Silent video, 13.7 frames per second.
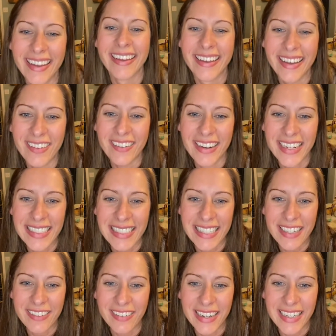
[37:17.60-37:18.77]
Crazy.
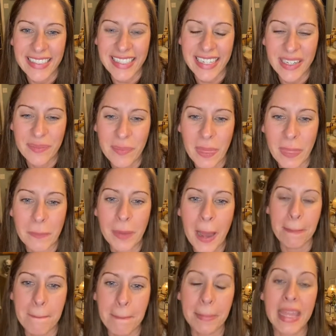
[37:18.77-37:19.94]
But
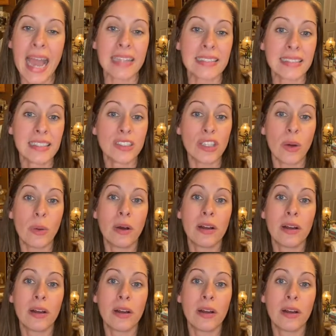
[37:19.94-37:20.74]
yes, so